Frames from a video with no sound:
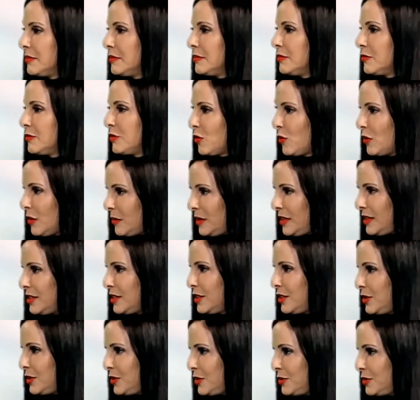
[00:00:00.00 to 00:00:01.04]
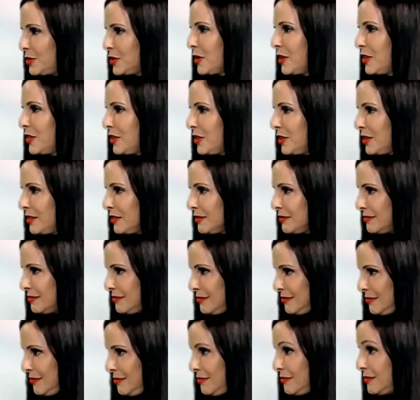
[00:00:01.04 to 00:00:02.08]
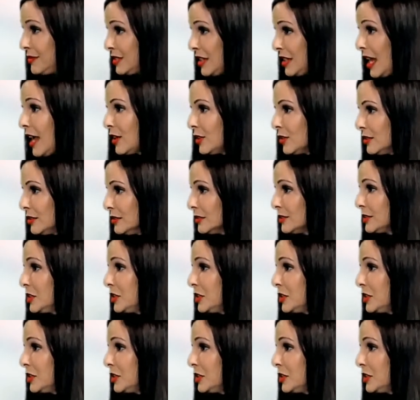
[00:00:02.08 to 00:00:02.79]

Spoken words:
For women who during their cycles use